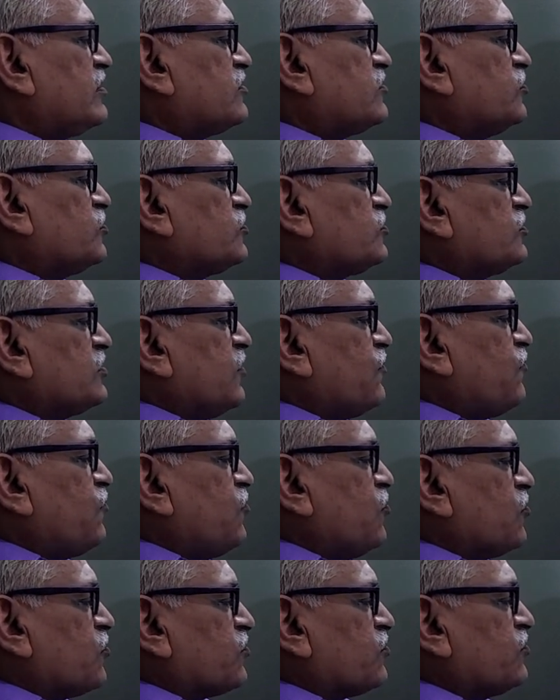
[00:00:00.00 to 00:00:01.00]
2 to the
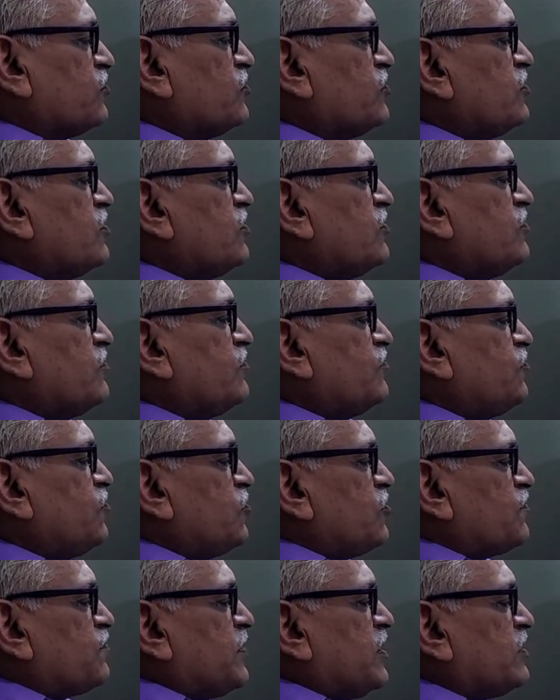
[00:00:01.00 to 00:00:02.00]
4,
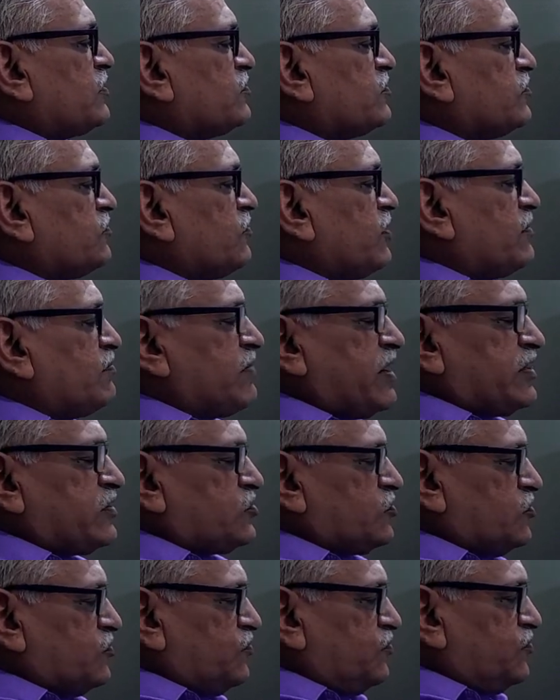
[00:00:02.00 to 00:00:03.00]
4 plus 1 by
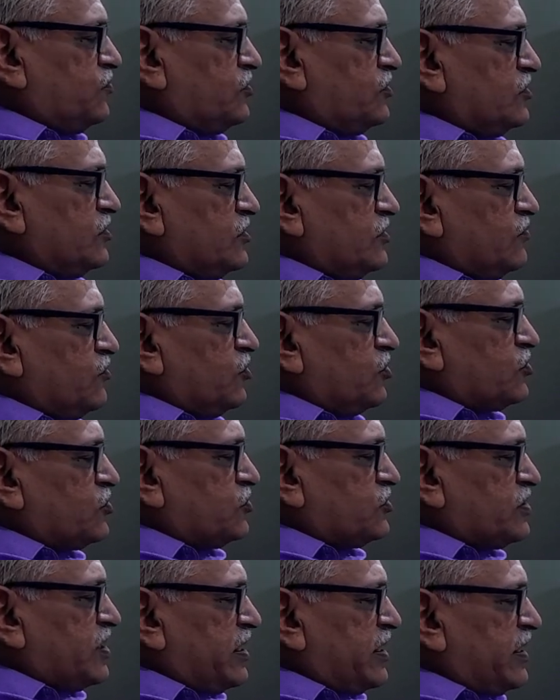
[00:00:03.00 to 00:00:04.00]
2, 4
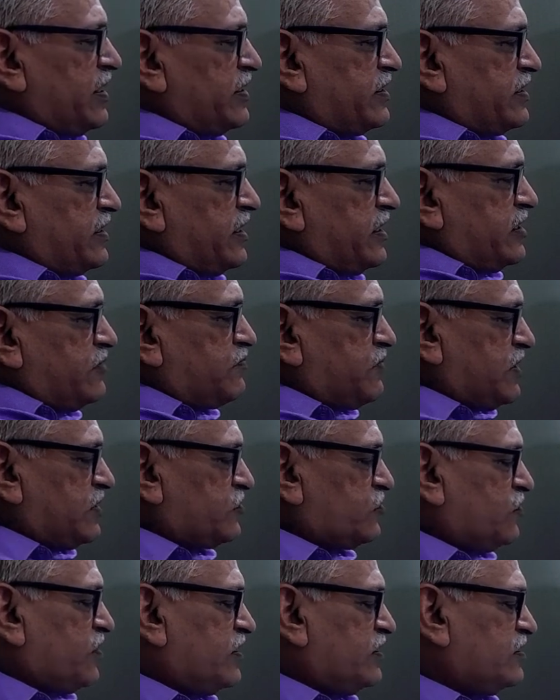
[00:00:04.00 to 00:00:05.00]
to the 8, 8
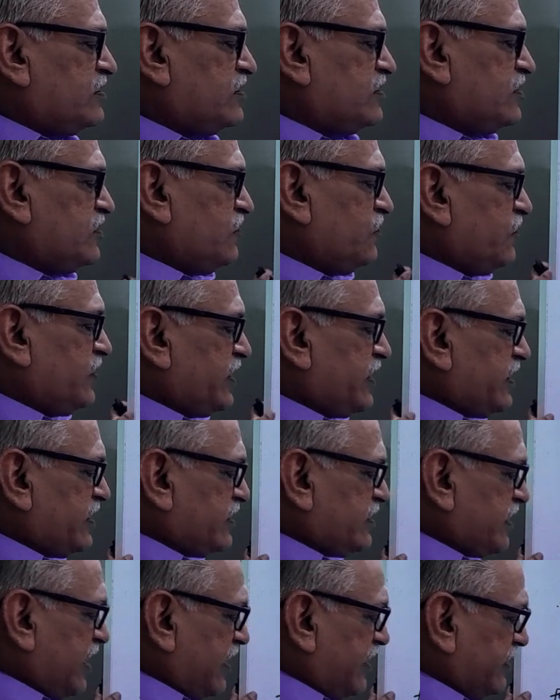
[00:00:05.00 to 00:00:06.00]
plus 1, we
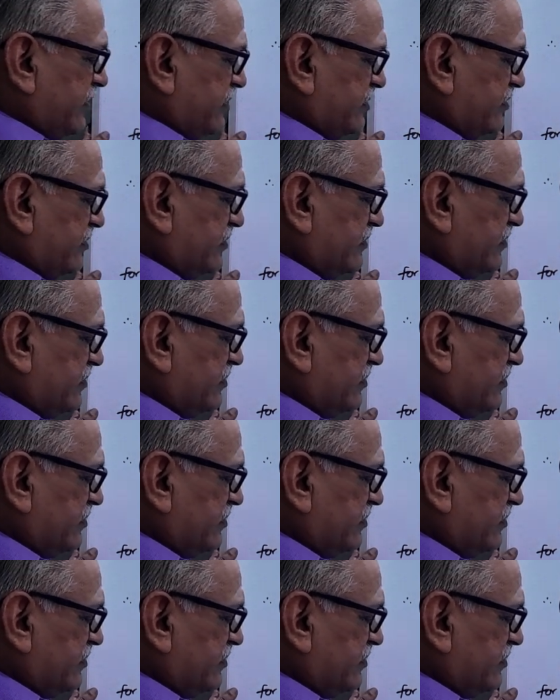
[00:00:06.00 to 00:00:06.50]
get 9.